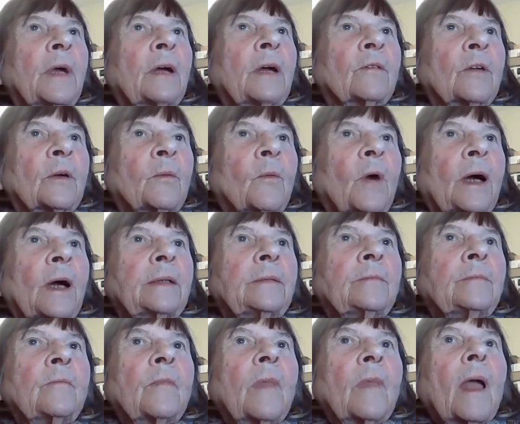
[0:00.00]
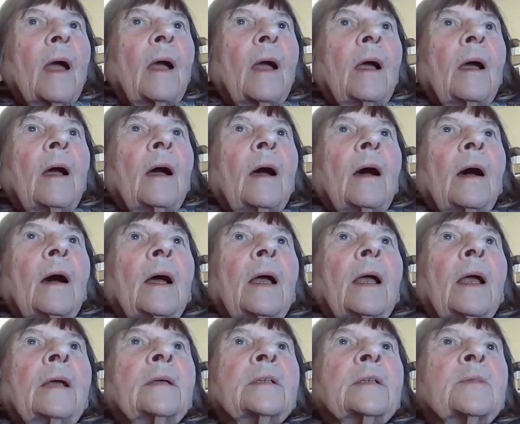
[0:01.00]
everyone.
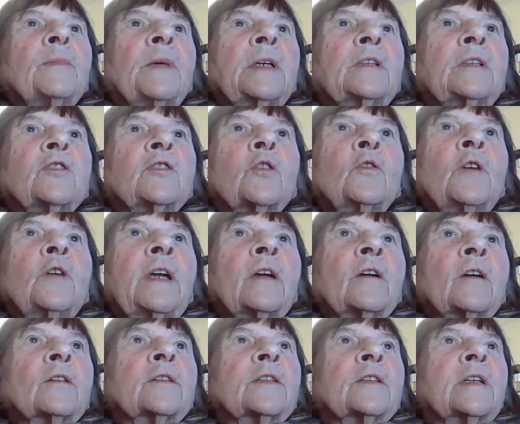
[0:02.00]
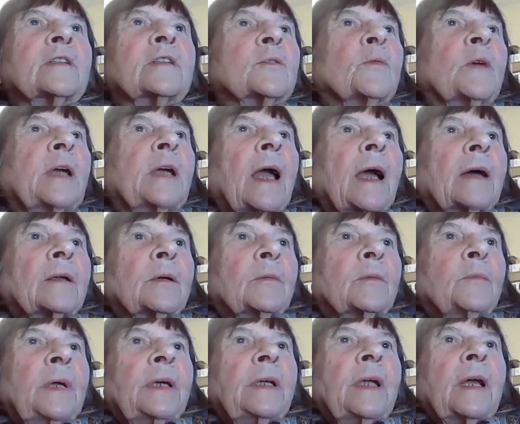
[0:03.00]
It's been 2 years since we had a
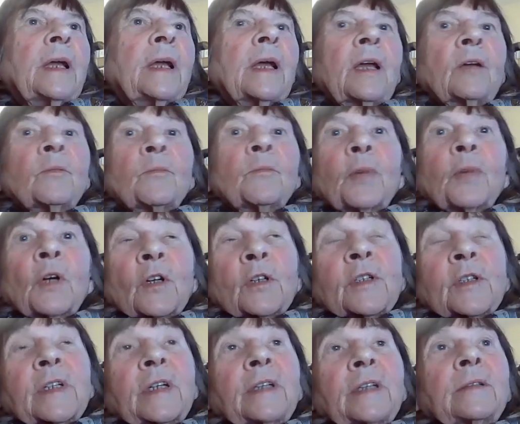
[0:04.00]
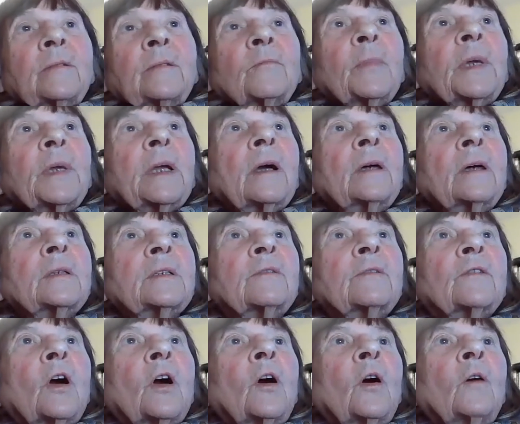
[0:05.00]
meeting in person because of
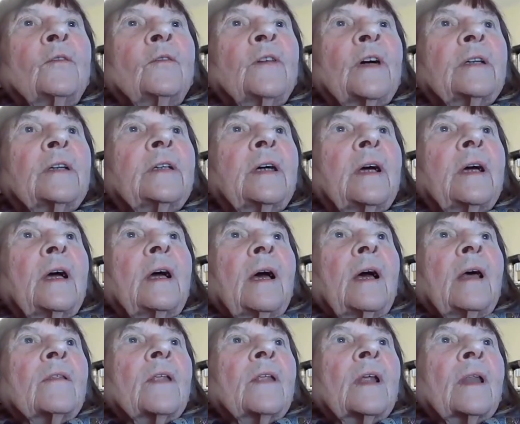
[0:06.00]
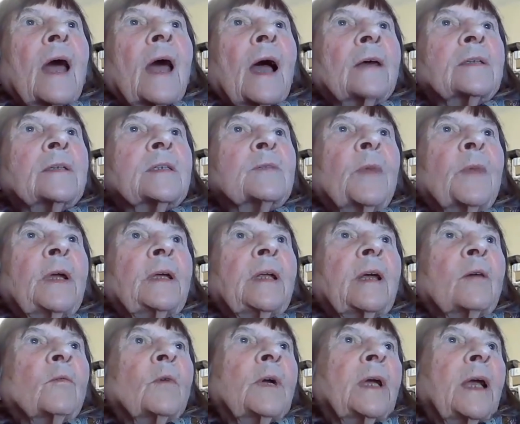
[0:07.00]
COVID. The last
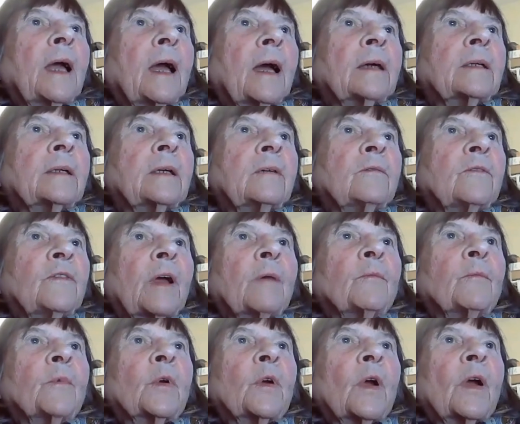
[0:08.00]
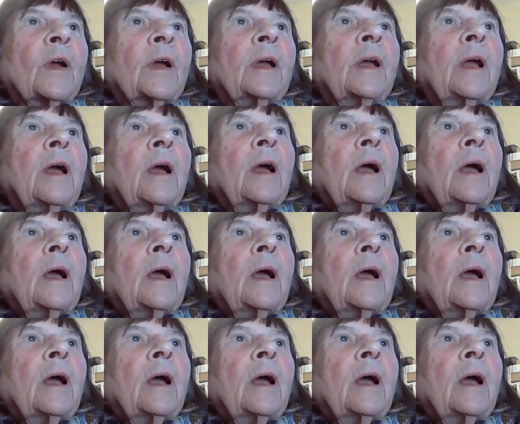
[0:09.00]
meeting we had in February